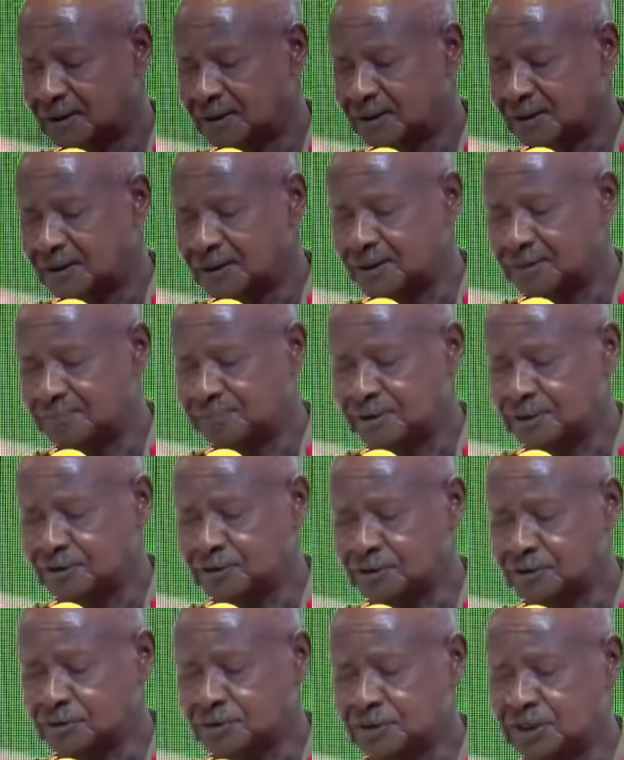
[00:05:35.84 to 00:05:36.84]

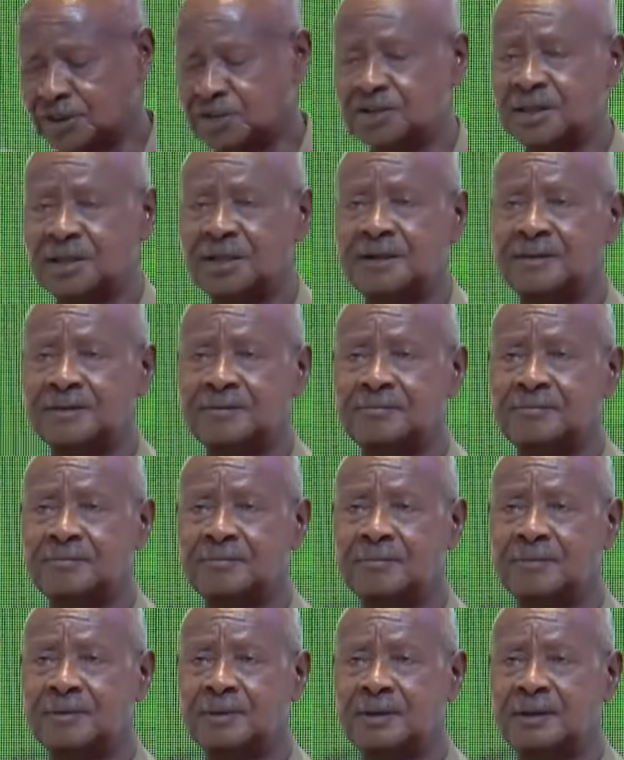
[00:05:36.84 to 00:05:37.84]
Pecos Kutesa
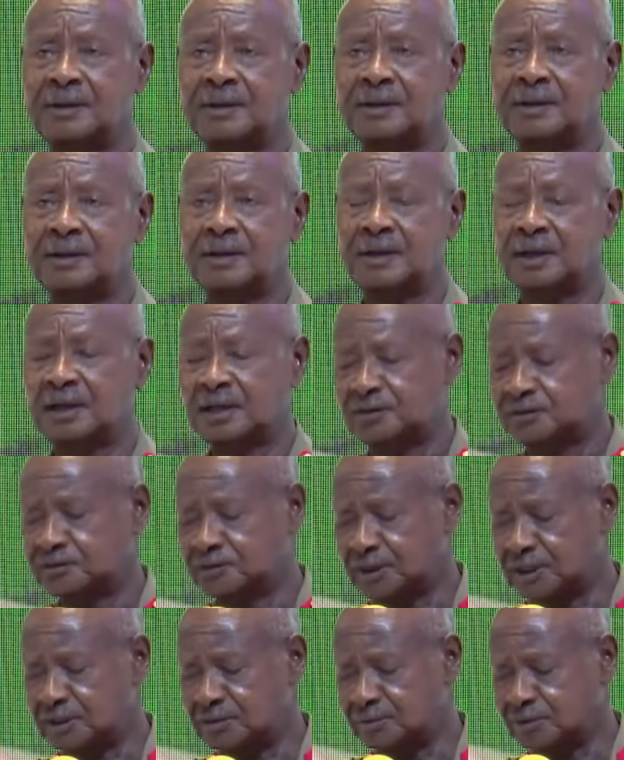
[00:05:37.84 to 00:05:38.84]
and
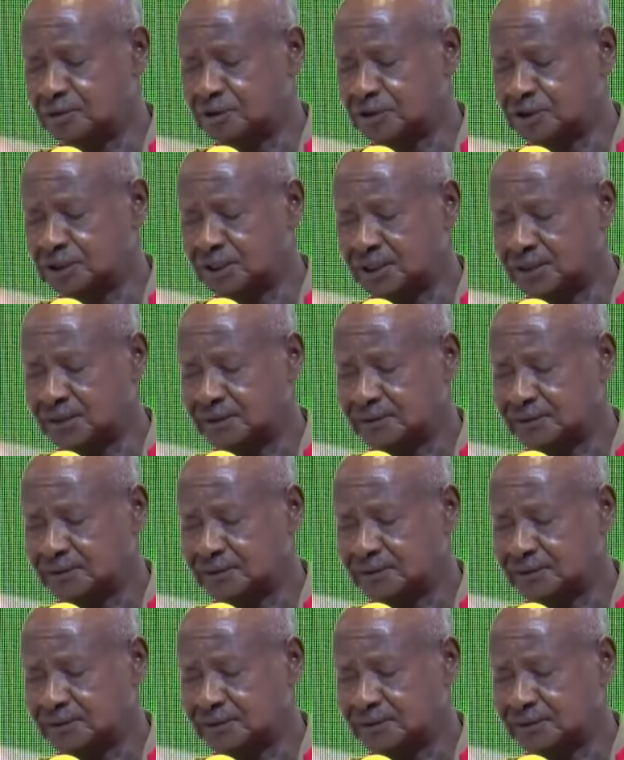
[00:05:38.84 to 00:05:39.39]
Fred Mugisha,